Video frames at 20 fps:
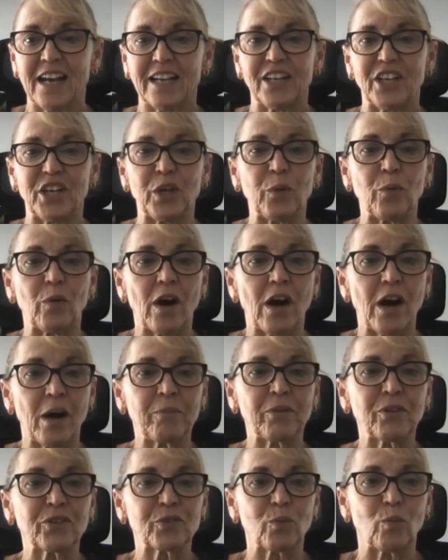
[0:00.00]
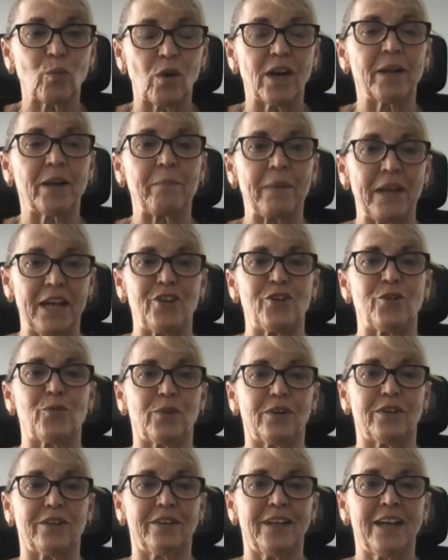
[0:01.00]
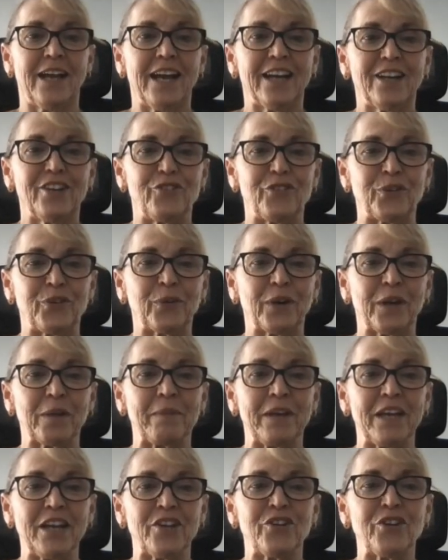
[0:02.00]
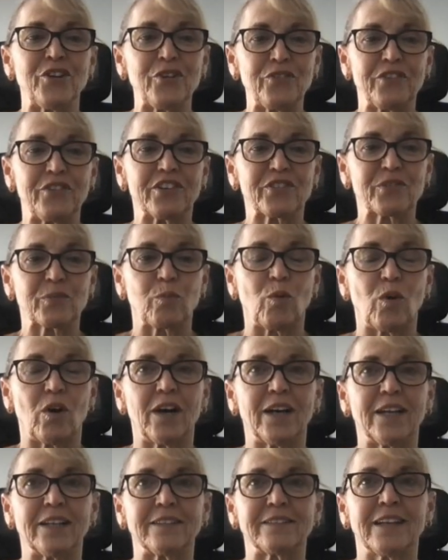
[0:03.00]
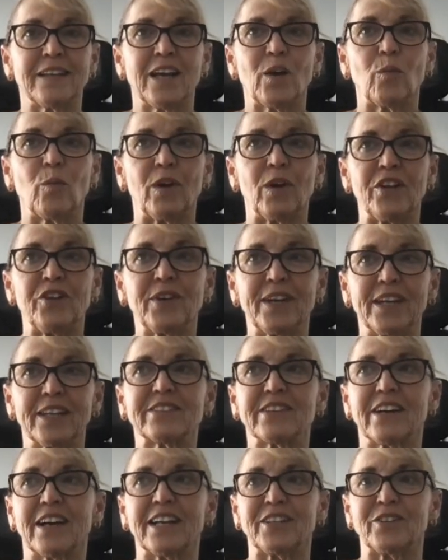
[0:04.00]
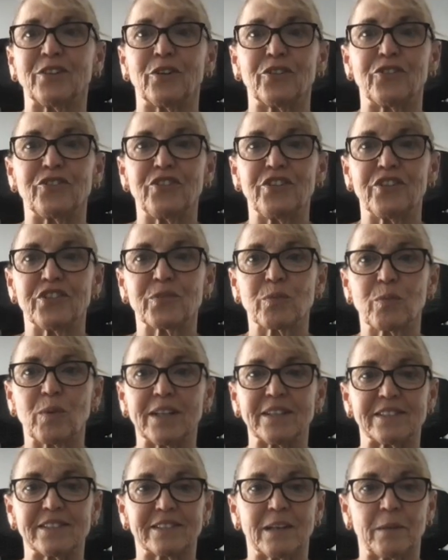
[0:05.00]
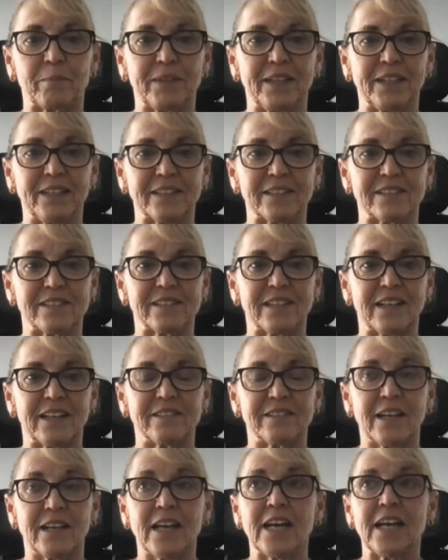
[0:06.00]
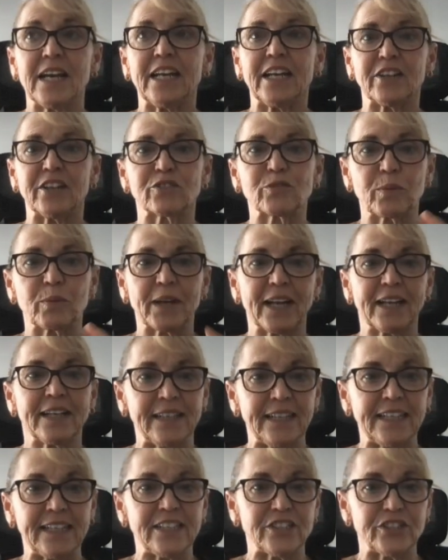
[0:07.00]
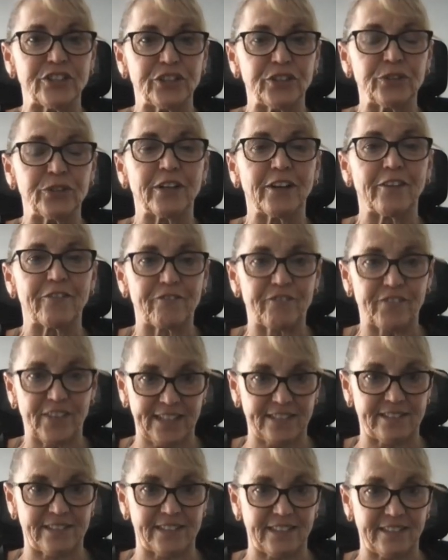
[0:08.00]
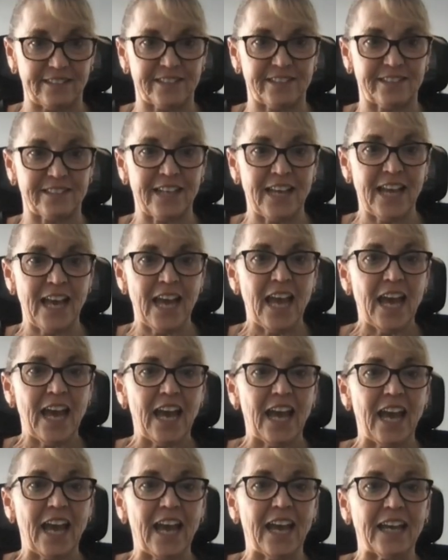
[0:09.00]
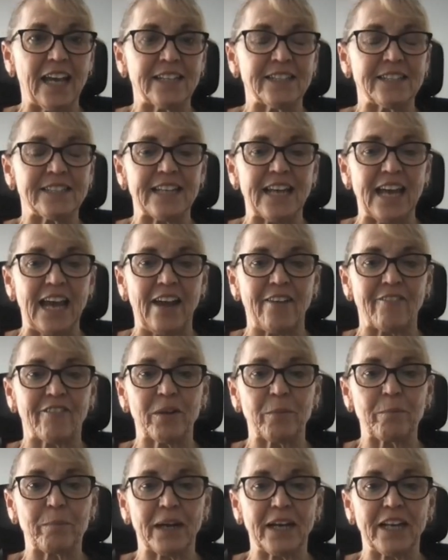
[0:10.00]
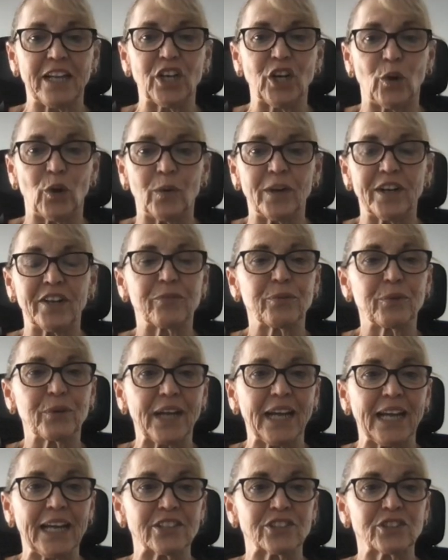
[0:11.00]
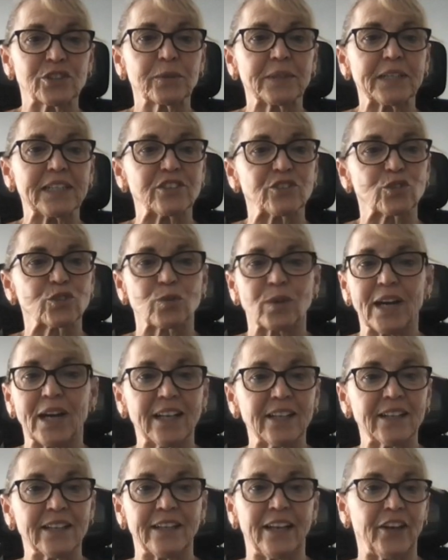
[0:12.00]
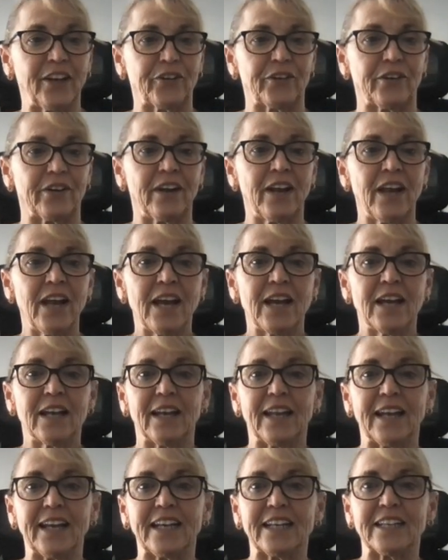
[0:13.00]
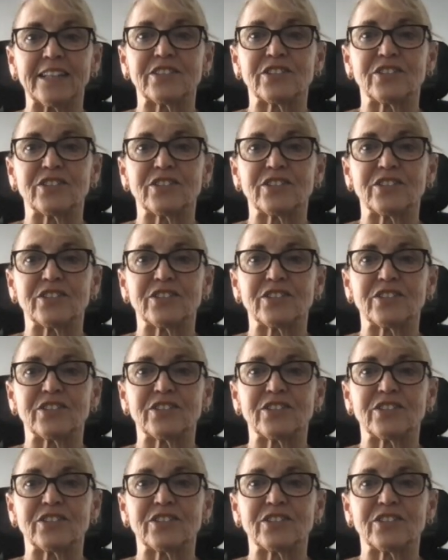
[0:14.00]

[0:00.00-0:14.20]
You almost want a manual. Do you know what I mean? You just want, when you get diagnosed, you just want something that says, here's what I need to do to fix this. And everybody going through cancer, it's trial and error. Like